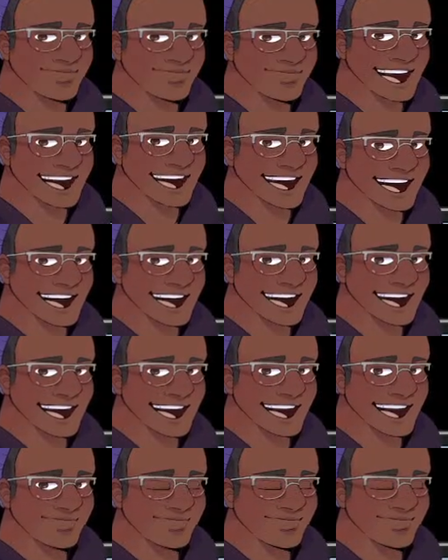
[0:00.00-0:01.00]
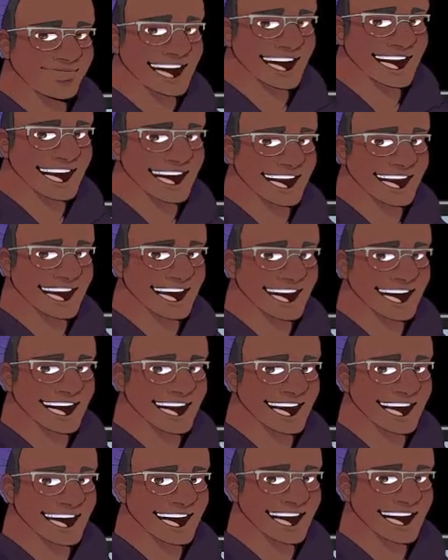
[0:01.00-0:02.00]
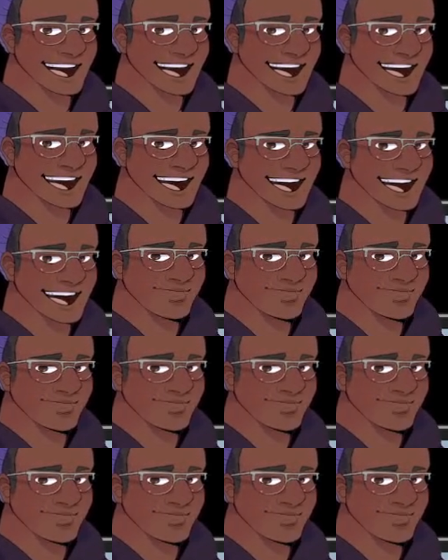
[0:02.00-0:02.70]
right? This is a brick of cash, by the way.